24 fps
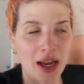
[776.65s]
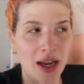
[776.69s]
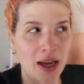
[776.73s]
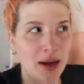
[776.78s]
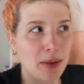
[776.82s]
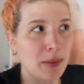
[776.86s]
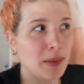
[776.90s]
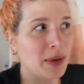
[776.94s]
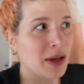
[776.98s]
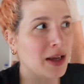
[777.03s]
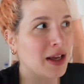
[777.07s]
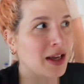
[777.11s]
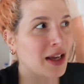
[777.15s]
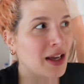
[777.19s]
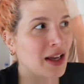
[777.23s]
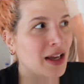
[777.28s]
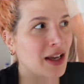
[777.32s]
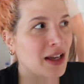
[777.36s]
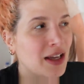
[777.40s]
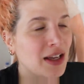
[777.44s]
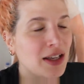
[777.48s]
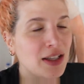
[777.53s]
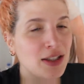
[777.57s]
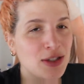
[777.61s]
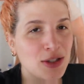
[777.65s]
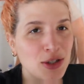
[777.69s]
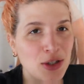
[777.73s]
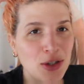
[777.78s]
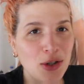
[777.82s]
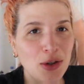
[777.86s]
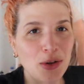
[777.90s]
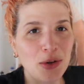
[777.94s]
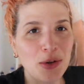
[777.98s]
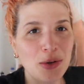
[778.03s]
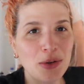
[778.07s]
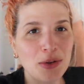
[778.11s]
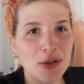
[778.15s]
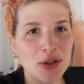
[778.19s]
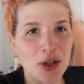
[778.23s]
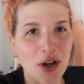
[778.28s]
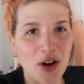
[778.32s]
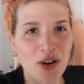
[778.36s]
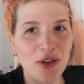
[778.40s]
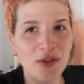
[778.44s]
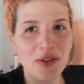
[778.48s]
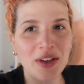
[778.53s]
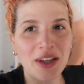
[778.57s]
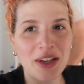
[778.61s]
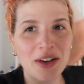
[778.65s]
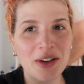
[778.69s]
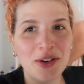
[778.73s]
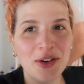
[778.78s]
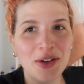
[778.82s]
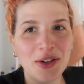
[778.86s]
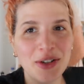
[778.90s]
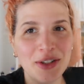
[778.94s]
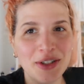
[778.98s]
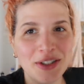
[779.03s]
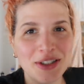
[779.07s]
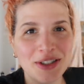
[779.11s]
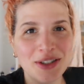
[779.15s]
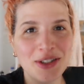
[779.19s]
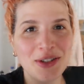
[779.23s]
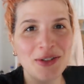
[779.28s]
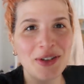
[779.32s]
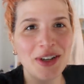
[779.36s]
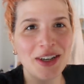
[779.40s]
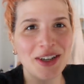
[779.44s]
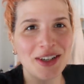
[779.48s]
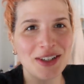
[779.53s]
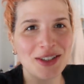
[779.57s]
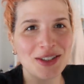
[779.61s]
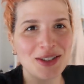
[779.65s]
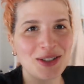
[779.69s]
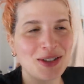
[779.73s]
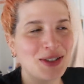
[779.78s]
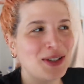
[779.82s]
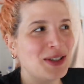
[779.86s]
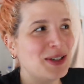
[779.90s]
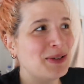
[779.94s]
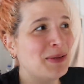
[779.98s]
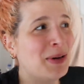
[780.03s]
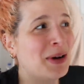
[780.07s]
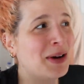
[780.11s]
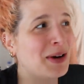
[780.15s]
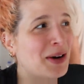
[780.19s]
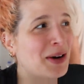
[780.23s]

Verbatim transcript: tape, his new tow vehicle, and his new Airstream.